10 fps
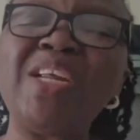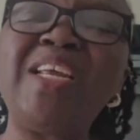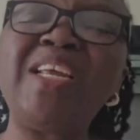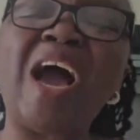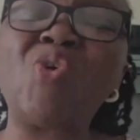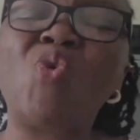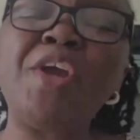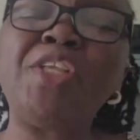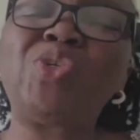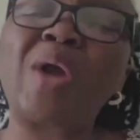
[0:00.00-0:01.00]
amount of money
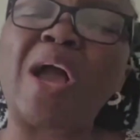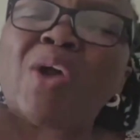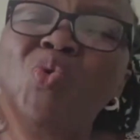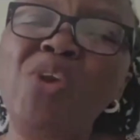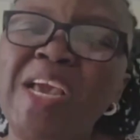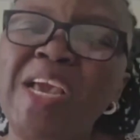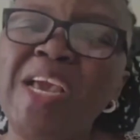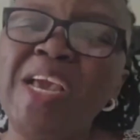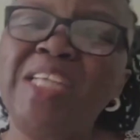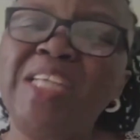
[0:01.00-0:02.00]
they are going to
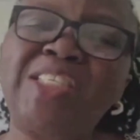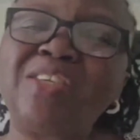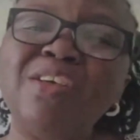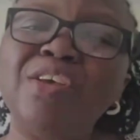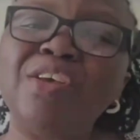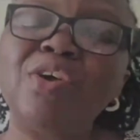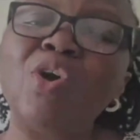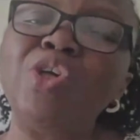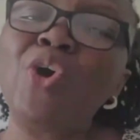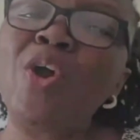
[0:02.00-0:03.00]
calculate
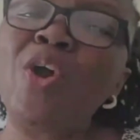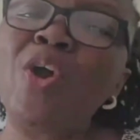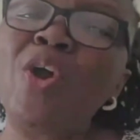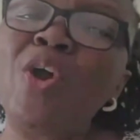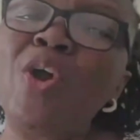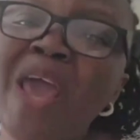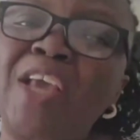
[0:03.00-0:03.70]
on your